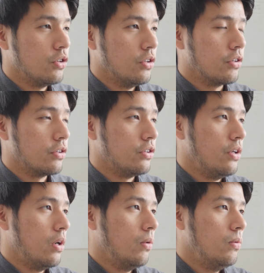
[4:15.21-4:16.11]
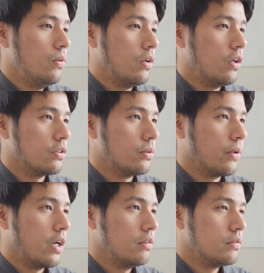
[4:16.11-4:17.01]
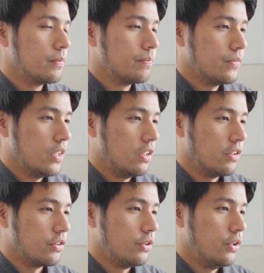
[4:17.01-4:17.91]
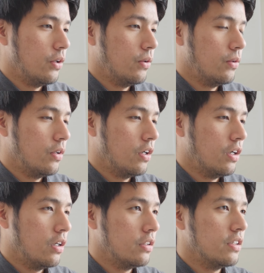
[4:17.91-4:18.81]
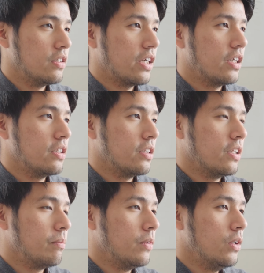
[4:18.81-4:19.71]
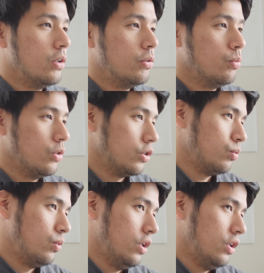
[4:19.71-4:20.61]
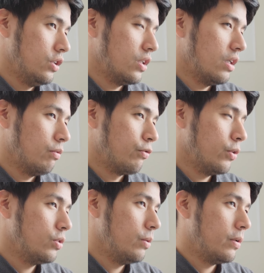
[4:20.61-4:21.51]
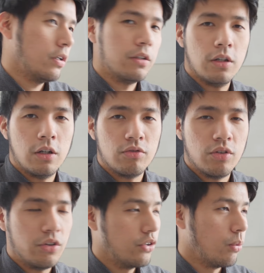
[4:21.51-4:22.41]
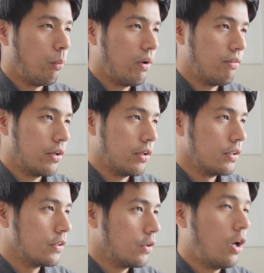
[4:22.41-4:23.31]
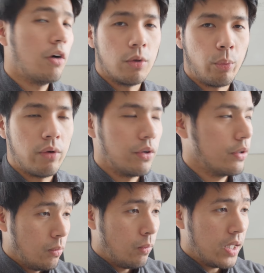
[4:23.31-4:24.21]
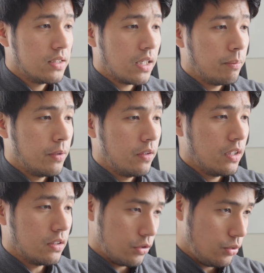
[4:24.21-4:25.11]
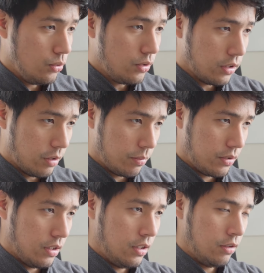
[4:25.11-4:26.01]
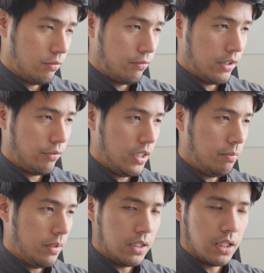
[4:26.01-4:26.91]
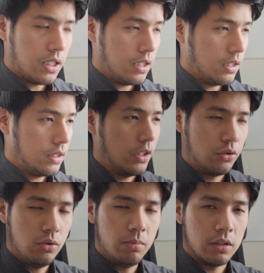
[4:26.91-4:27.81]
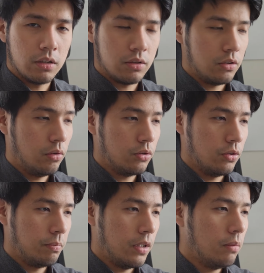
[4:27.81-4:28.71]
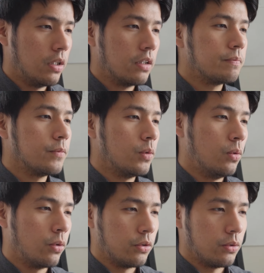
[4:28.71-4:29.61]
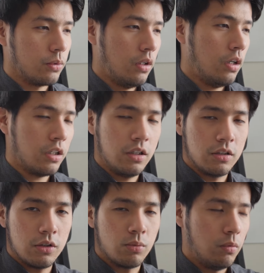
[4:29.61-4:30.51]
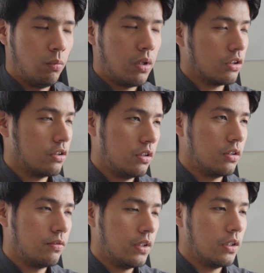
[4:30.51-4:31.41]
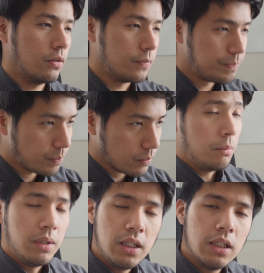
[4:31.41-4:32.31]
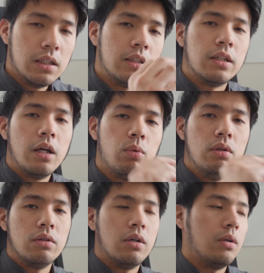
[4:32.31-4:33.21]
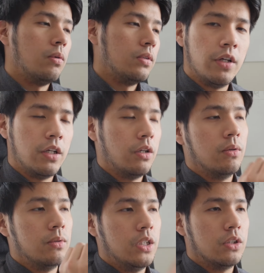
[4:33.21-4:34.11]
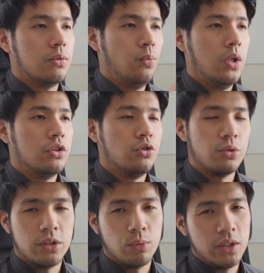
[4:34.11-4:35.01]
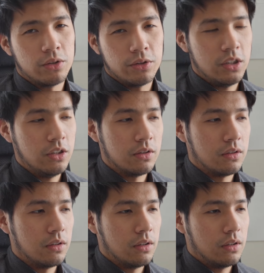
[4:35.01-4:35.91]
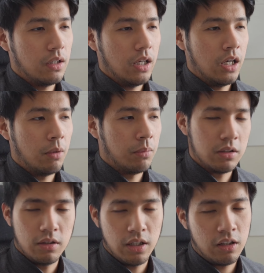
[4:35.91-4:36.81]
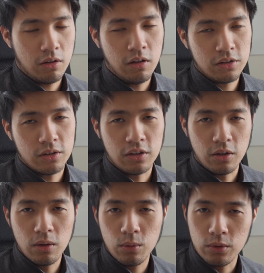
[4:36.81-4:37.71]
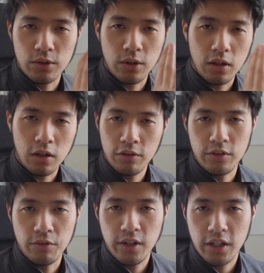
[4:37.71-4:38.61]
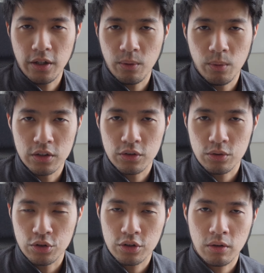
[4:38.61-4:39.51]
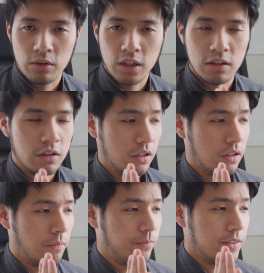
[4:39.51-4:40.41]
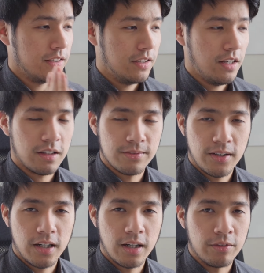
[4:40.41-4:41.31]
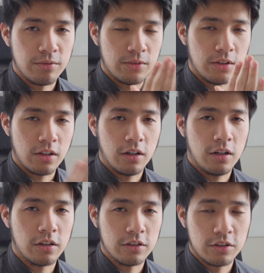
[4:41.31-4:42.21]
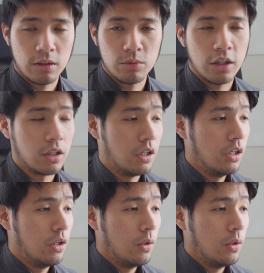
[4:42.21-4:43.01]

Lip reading: there's snow on the ground and there's snow on the second clip, which was a frozen part of a river. Why did I put these 2 clips in the very beginning? Assuming this goes to the public or audiences will watch this video, immediately they will know the video this was during the winter season. And also the goal of the video was to show that the CX-5, the car, the subject,